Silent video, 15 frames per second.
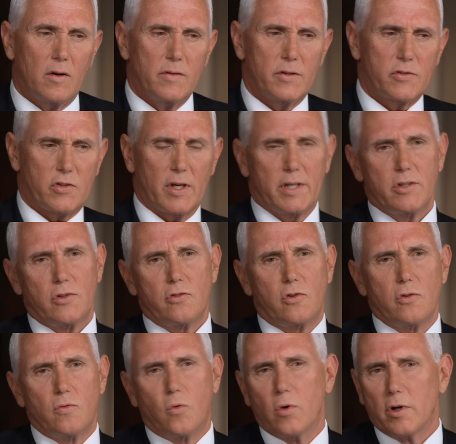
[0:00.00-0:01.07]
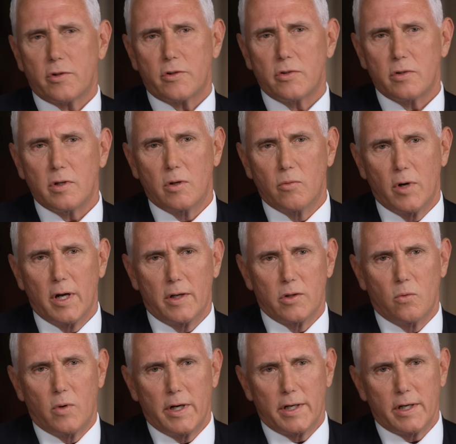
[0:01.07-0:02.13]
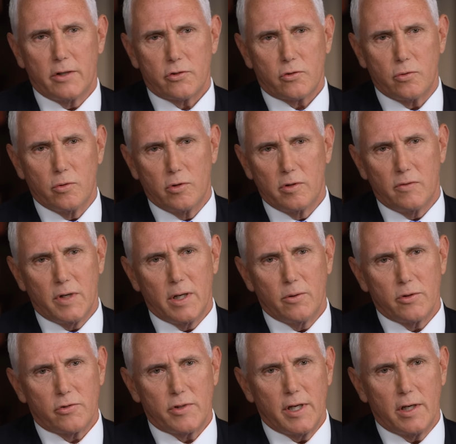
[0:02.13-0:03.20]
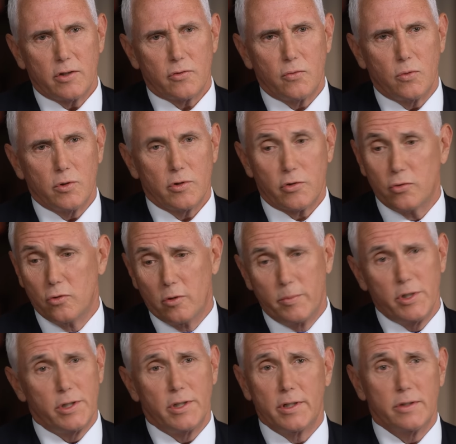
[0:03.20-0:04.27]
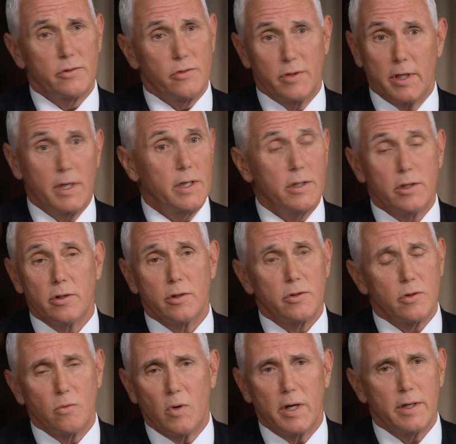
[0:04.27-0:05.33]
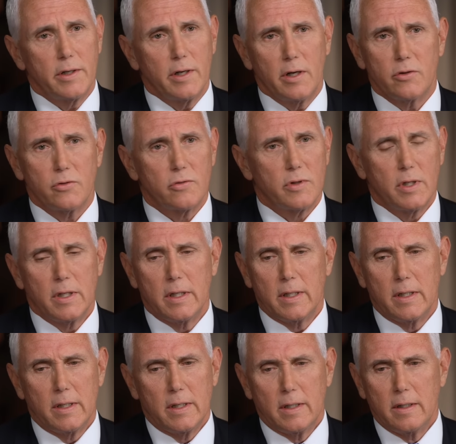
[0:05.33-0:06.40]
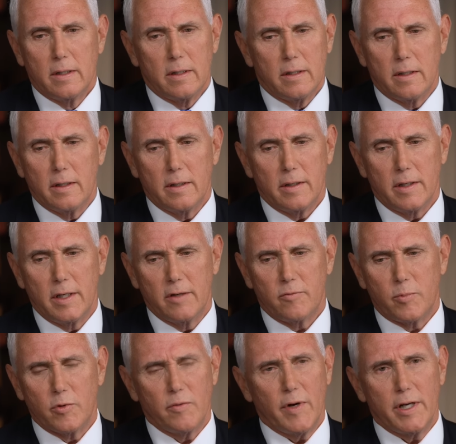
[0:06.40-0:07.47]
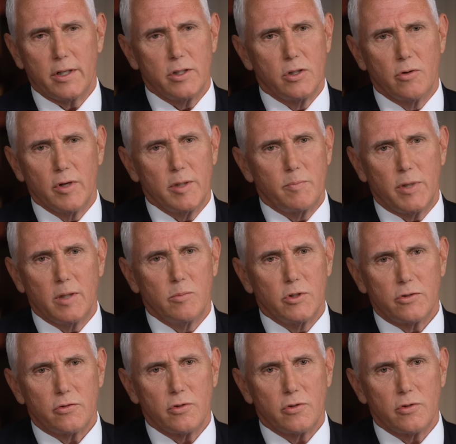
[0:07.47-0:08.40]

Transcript: The scientists who've worked around the White House Coronavirus Task Force, who will meet again today here at the White House, uh, have provided a great public